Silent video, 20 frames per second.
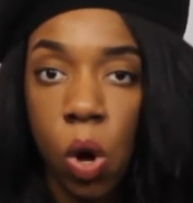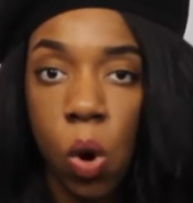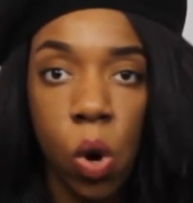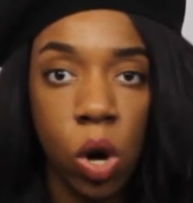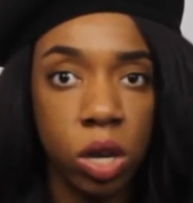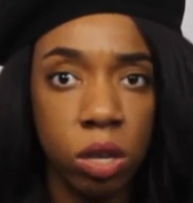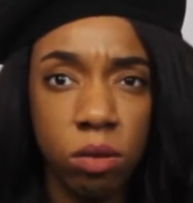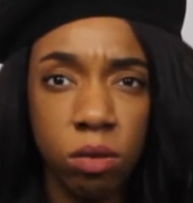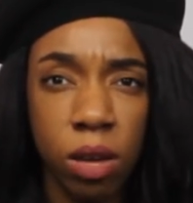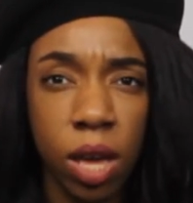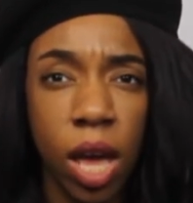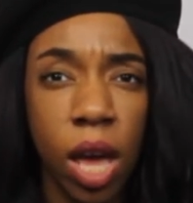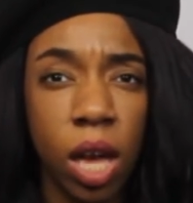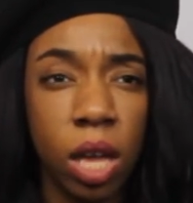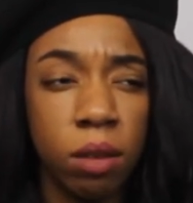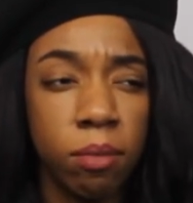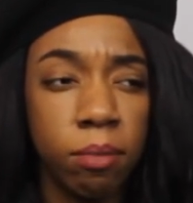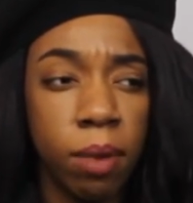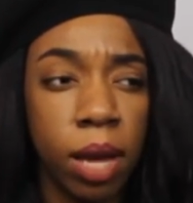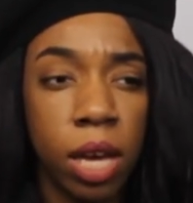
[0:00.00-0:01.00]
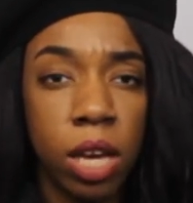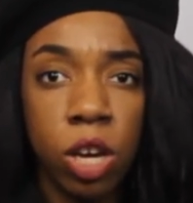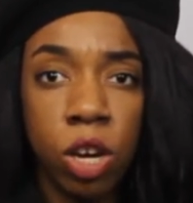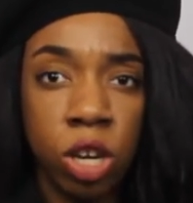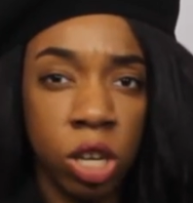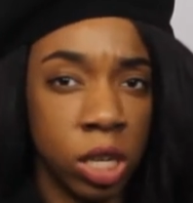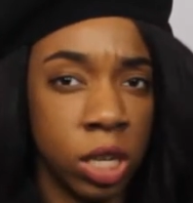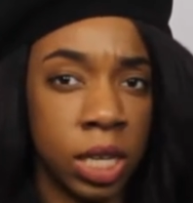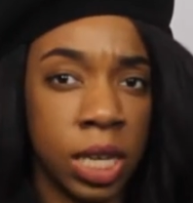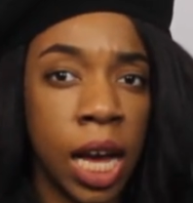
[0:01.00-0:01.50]
or you can't make your
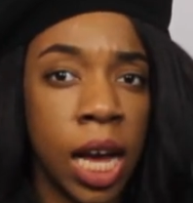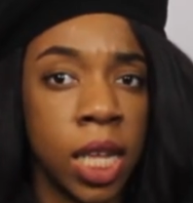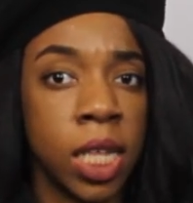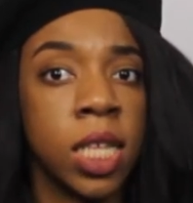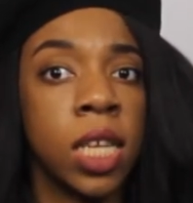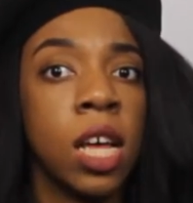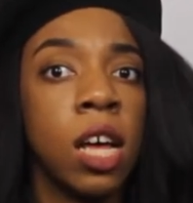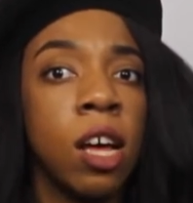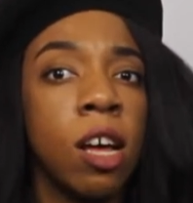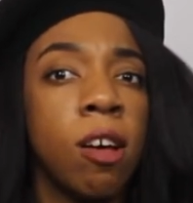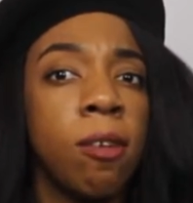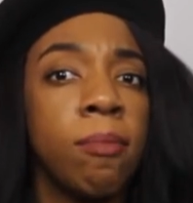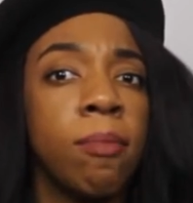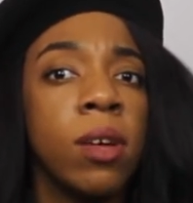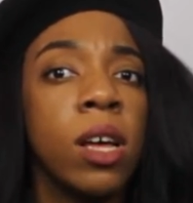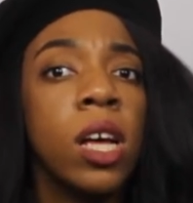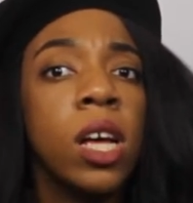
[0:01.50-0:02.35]
designs come